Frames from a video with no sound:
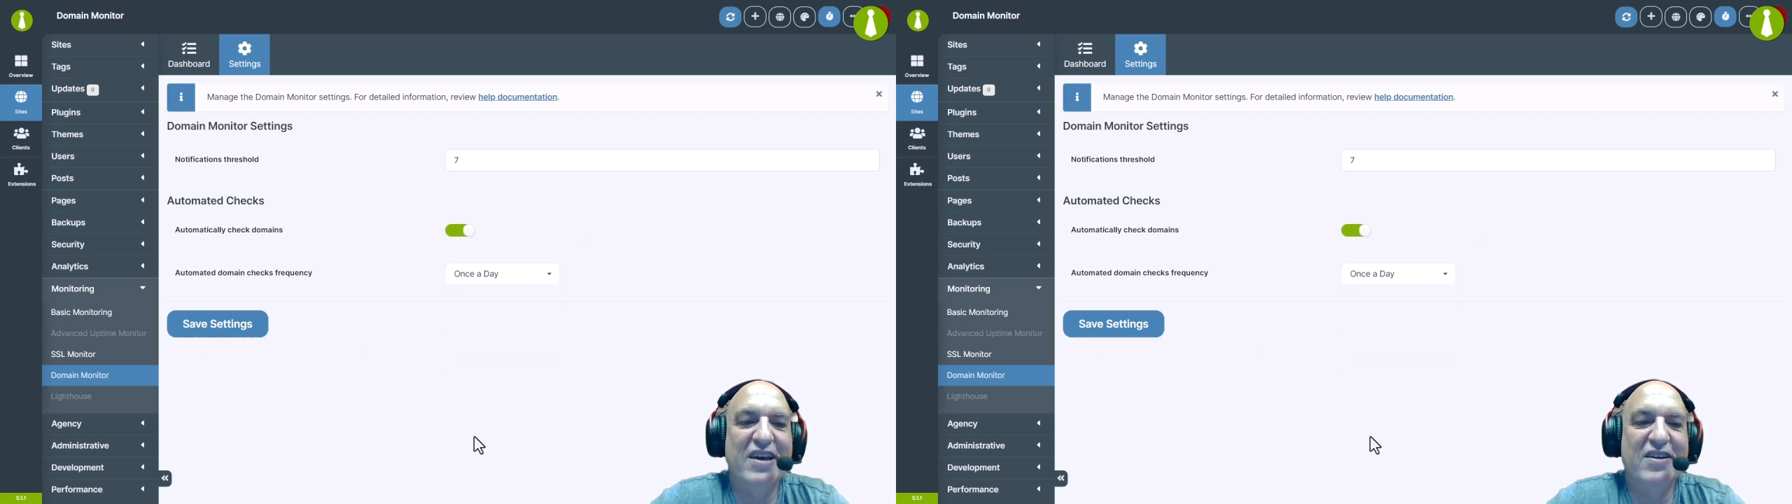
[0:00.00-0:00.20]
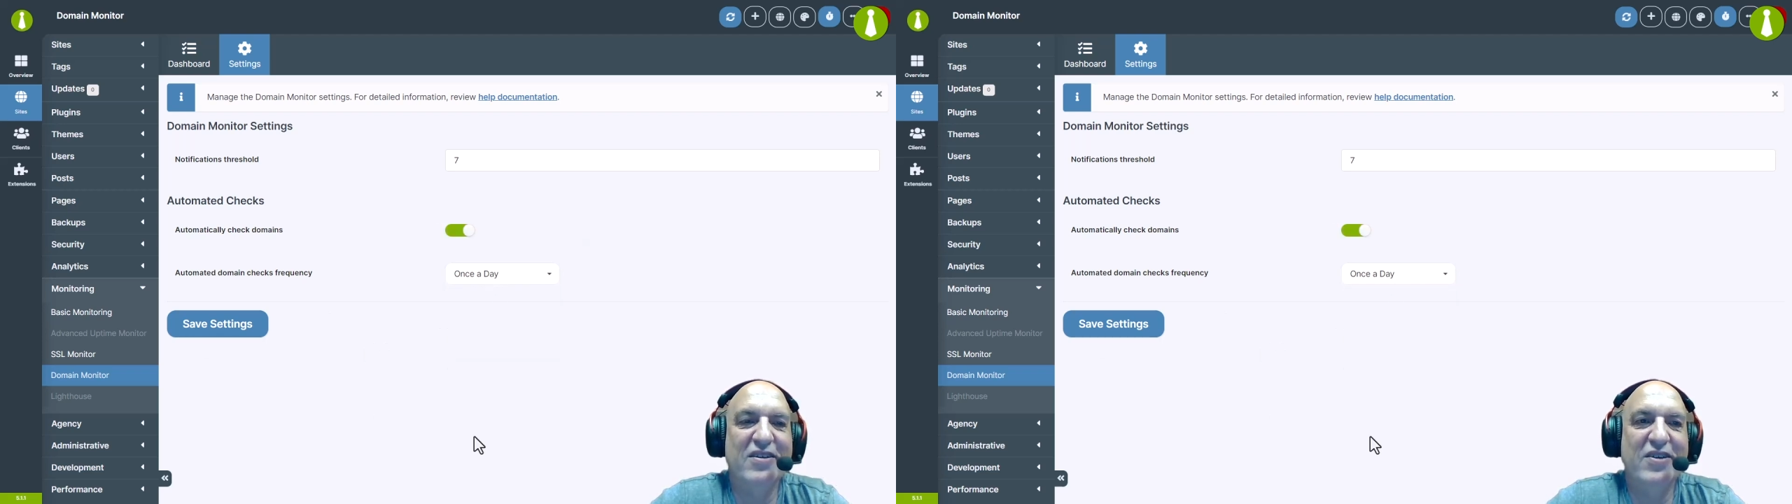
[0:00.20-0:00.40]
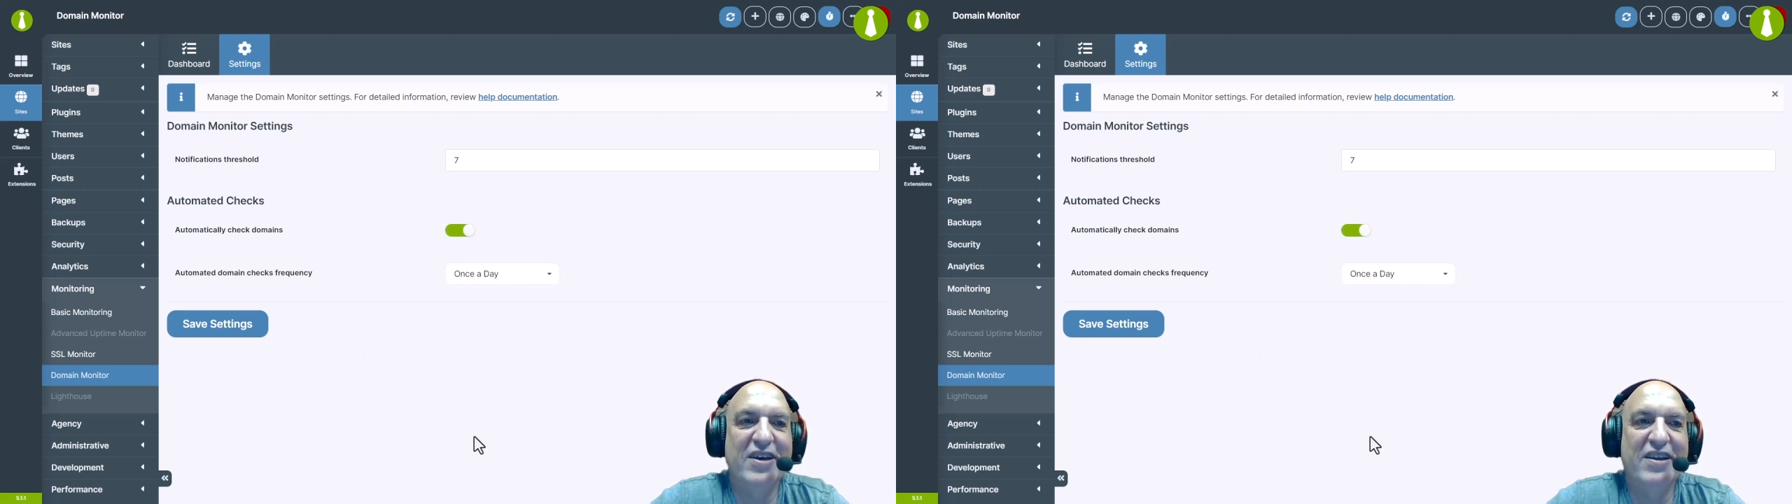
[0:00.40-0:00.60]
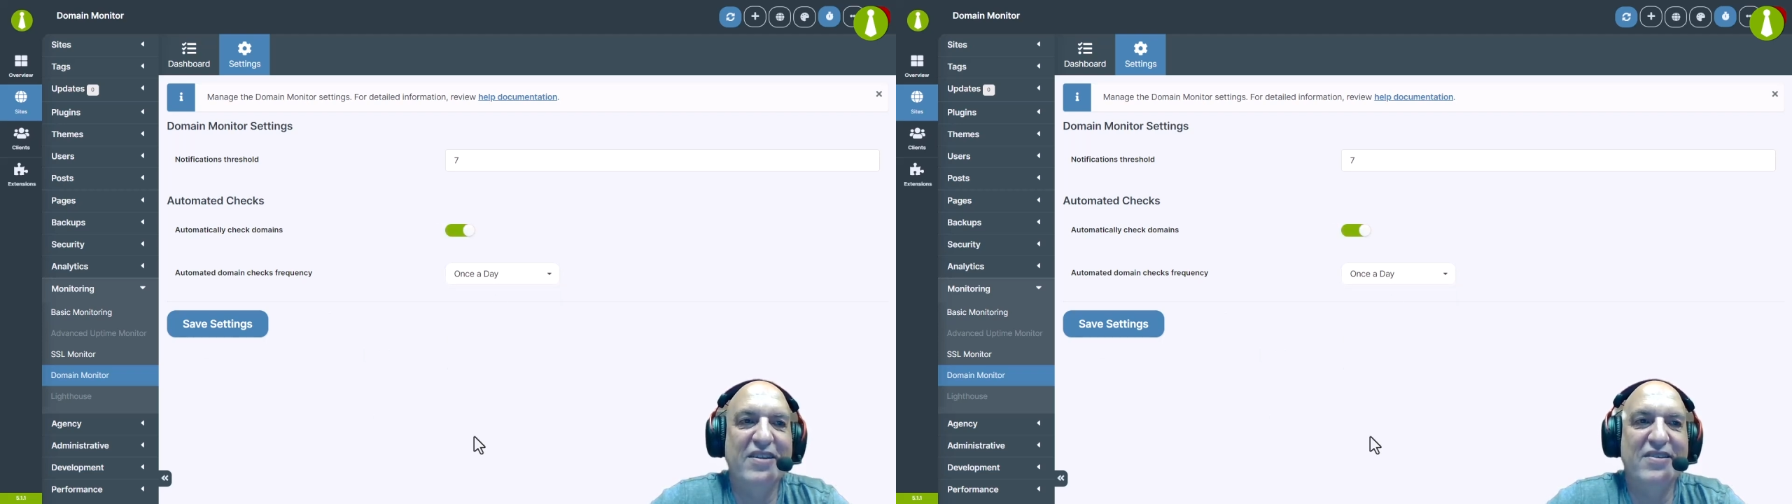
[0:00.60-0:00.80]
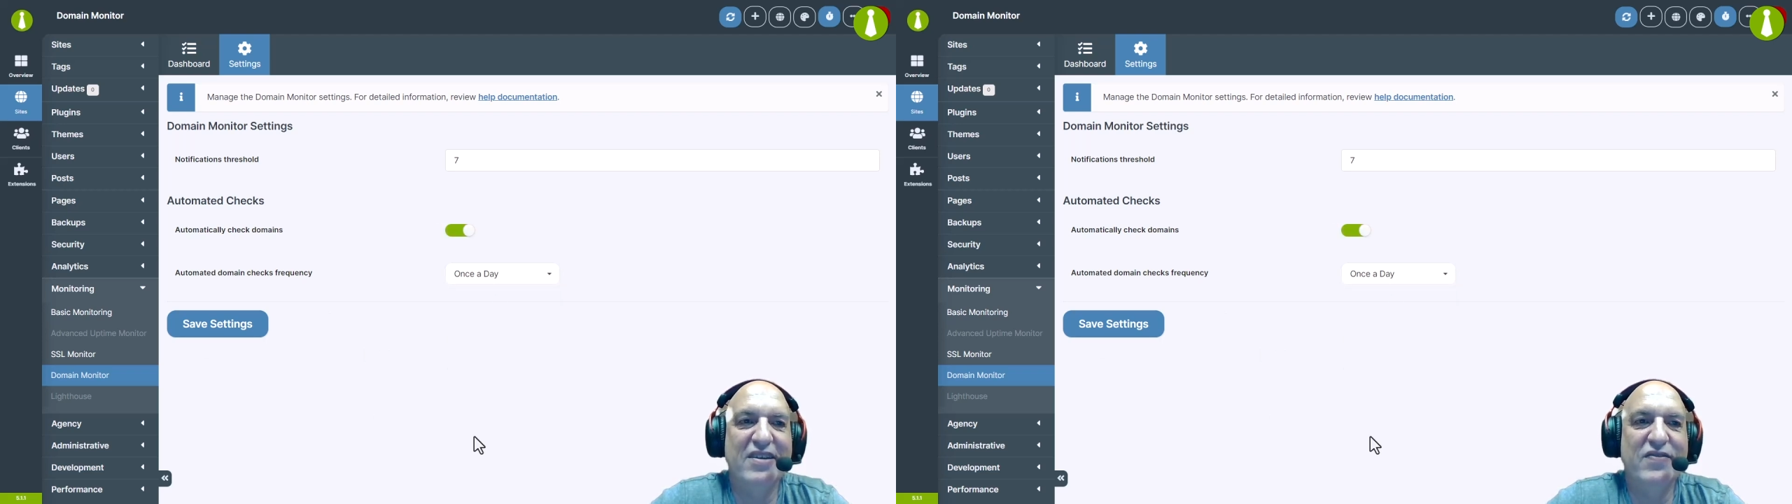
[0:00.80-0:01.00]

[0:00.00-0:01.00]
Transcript: I'll go ahead and save the